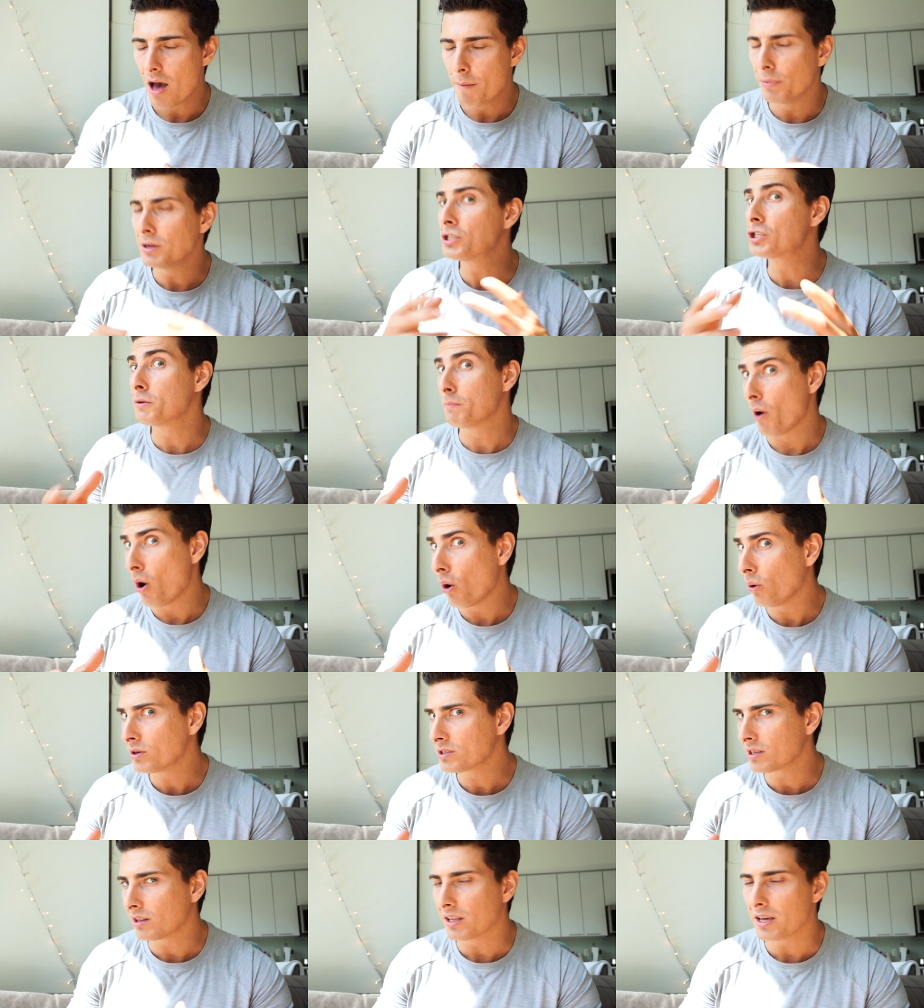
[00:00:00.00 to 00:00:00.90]
but
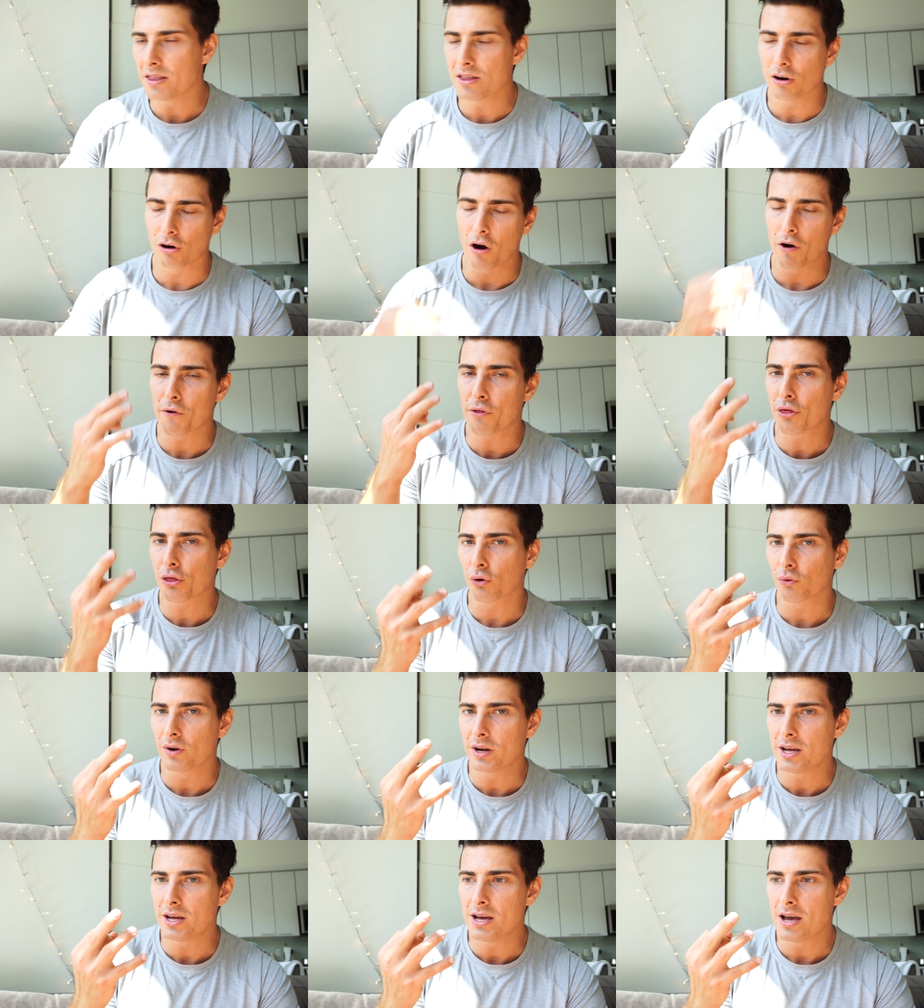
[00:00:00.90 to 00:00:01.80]
supposedly there are
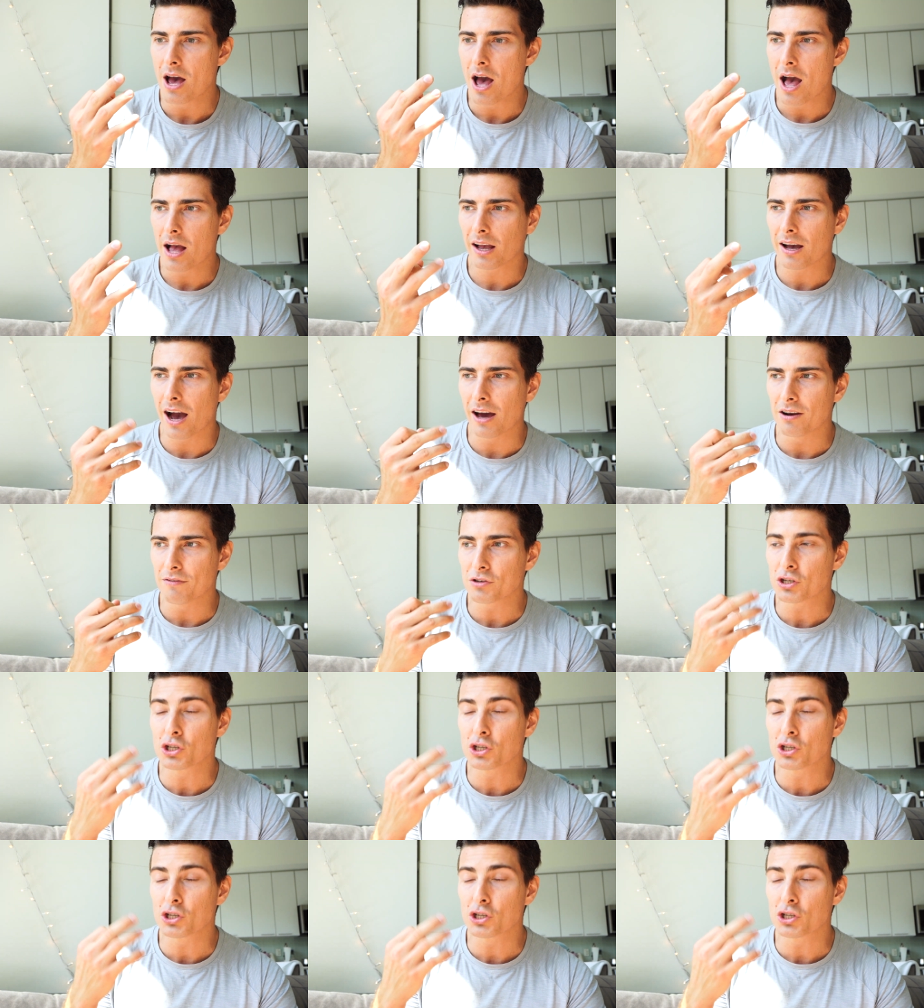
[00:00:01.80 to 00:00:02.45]
three kind of